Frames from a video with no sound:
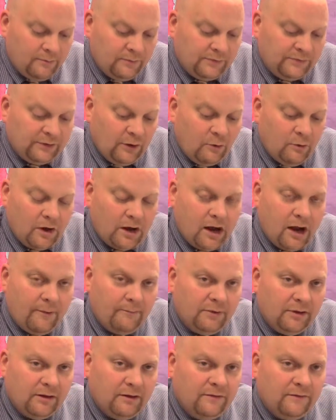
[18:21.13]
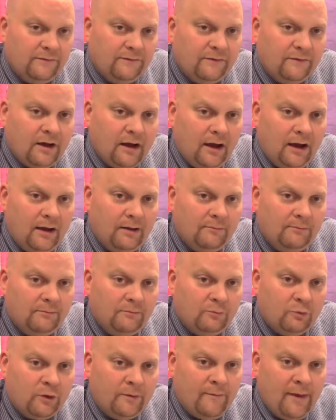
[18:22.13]
So a couple of
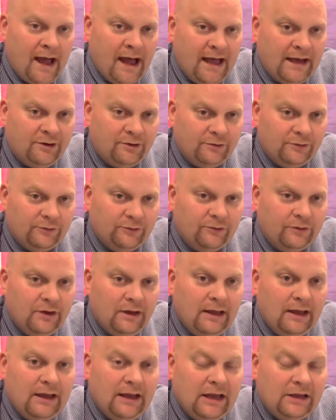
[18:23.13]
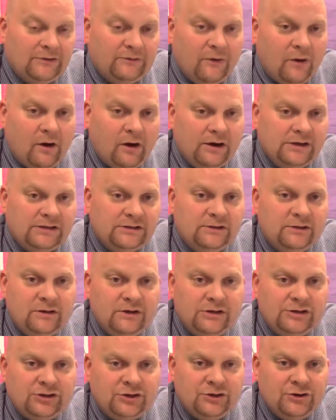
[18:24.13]
reminders as far as
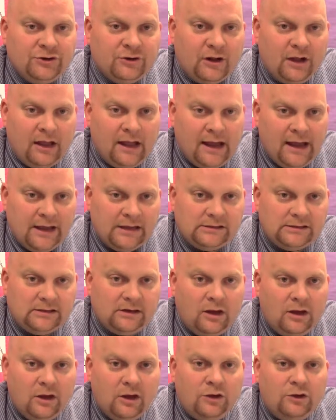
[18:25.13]
students in your class.